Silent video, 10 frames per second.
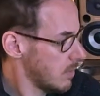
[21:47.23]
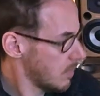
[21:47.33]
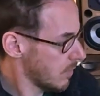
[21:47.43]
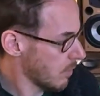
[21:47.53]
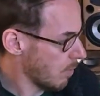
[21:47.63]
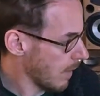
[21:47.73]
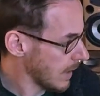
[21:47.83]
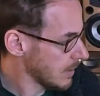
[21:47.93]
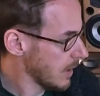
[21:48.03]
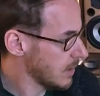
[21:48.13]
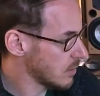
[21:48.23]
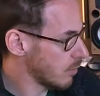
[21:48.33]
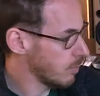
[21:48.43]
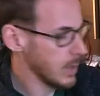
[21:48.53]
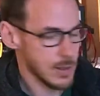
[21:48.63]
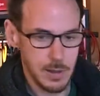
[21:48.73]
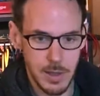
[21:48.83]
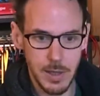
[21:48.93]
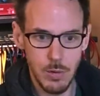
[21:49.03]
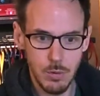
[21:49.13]
for my taste of mixing,
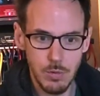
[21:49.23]
I don't